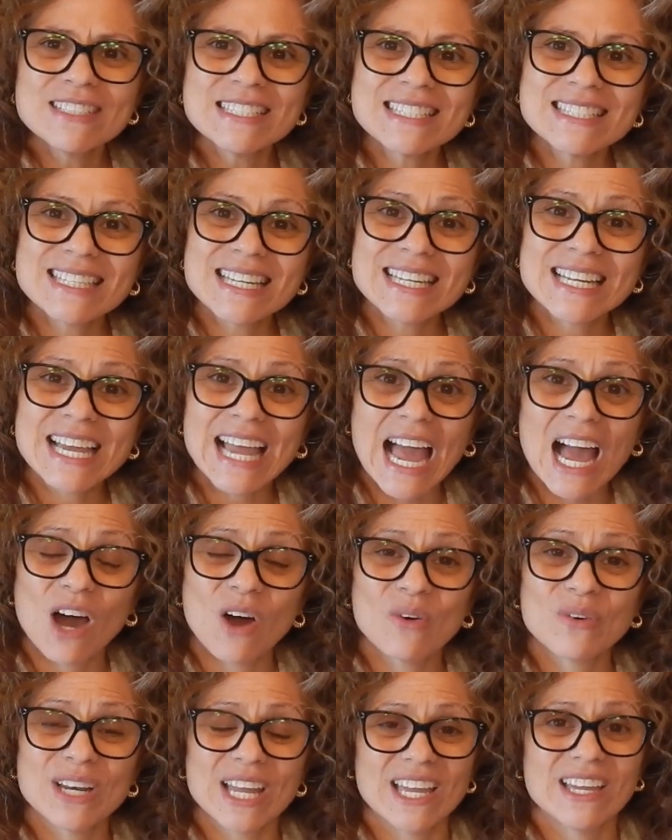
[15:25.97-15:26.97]
it sitting
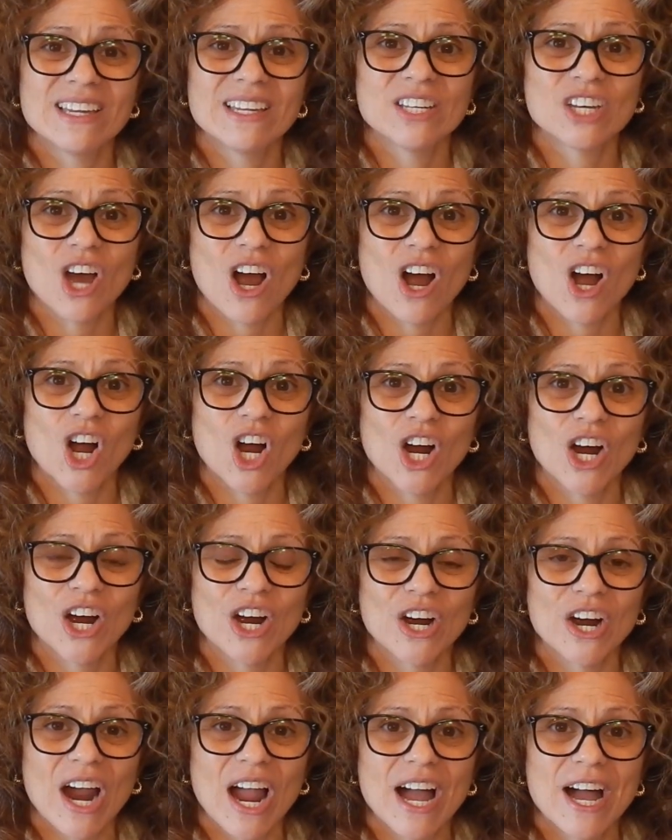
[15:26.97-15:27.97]
out in
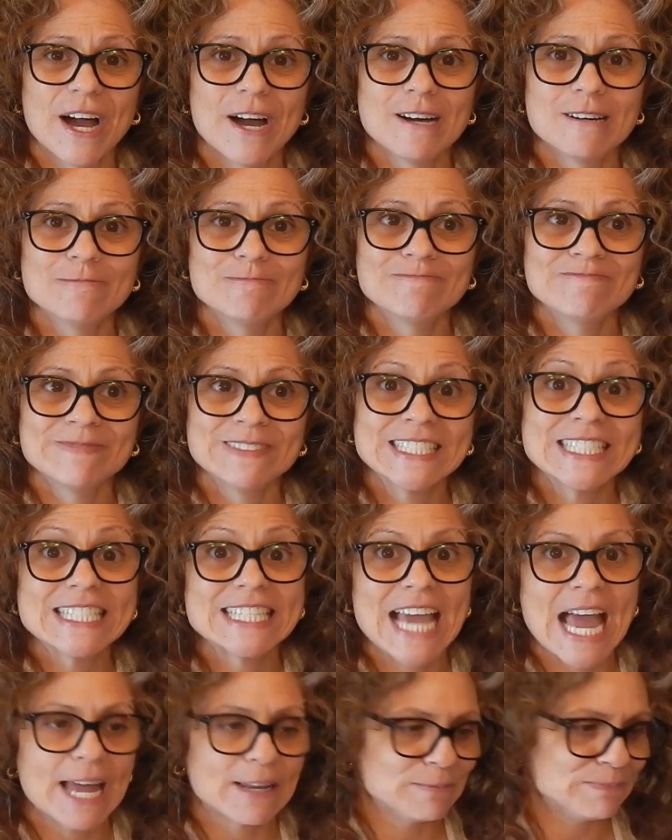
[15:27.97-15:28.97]
our
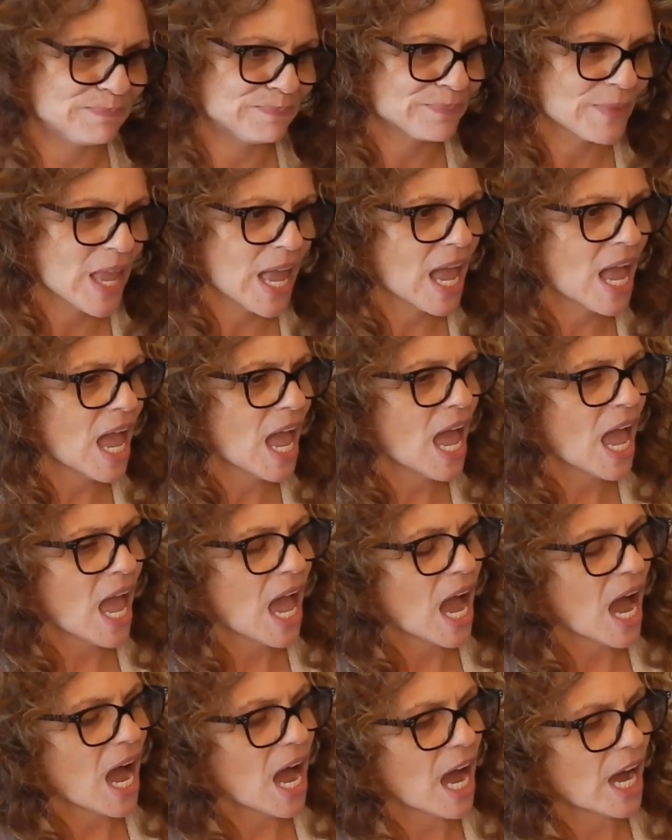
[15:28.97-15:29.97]
den,
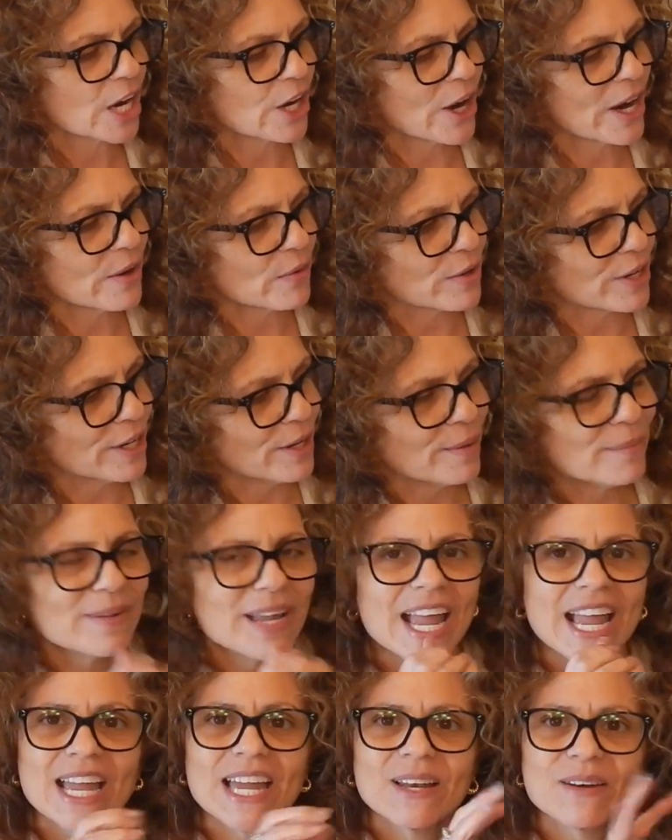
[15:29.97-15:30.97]
great room,
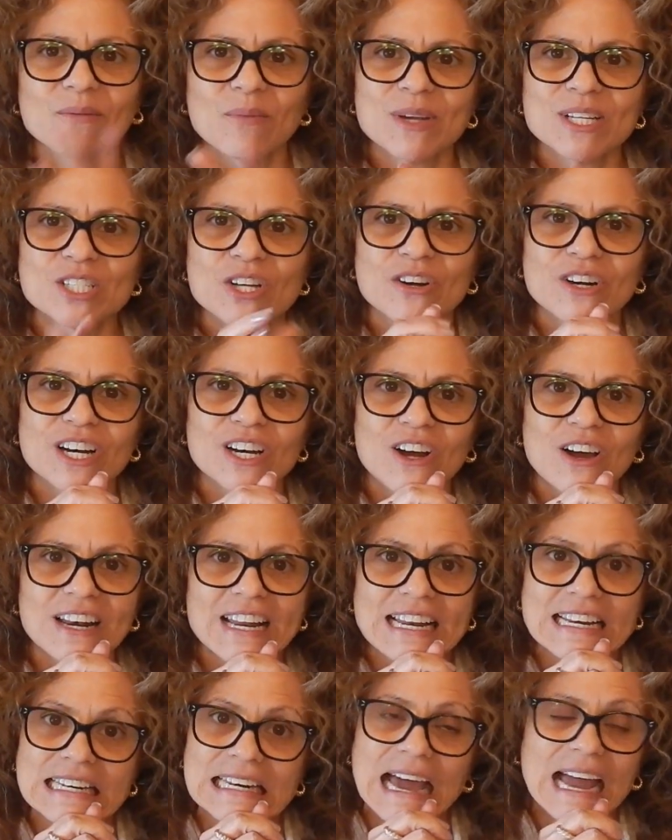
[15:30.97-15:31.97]
and we turn it on
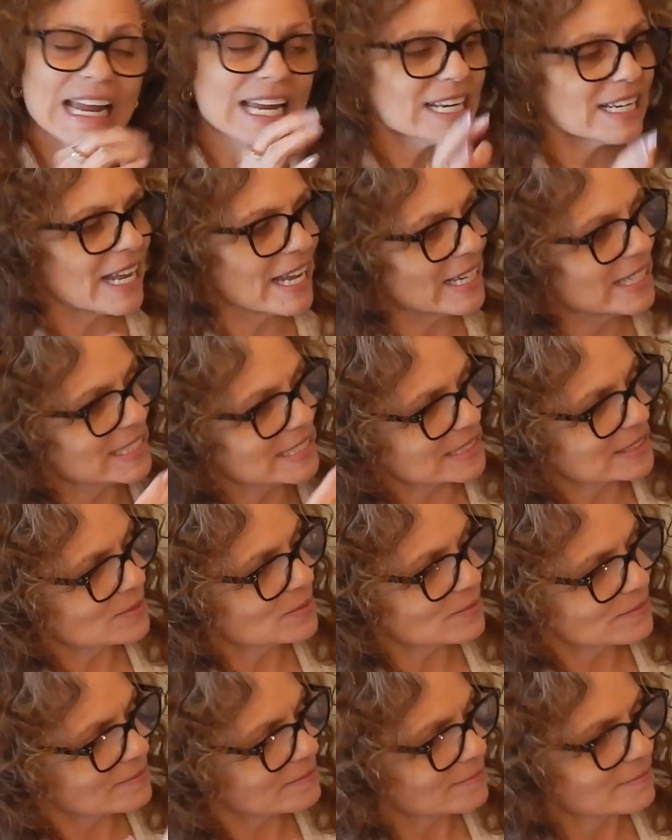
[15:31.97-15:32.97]
at night
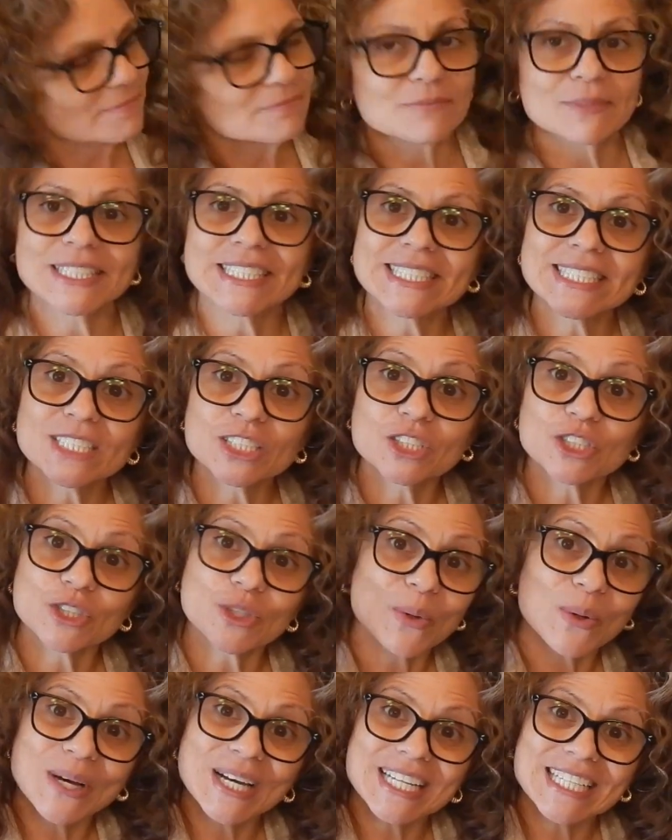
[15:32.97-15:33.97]
and we
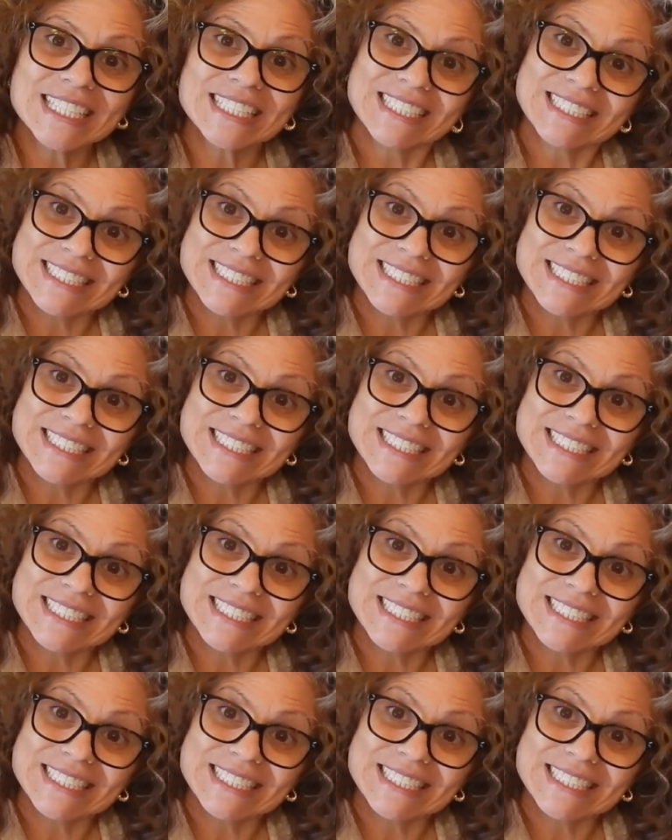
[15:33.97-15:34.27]
enjoy